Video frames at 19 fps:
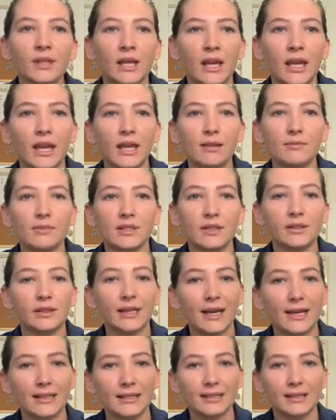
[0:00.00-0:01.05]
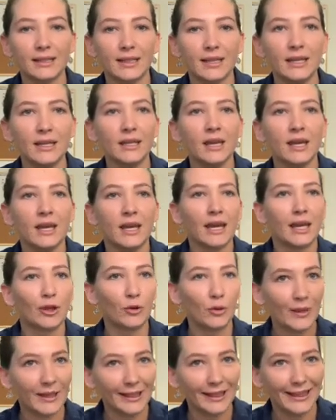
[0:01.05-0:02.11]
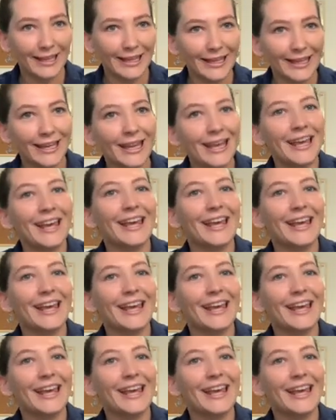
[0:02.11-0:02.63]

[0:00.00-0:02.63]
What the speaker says: So lastly and quickly,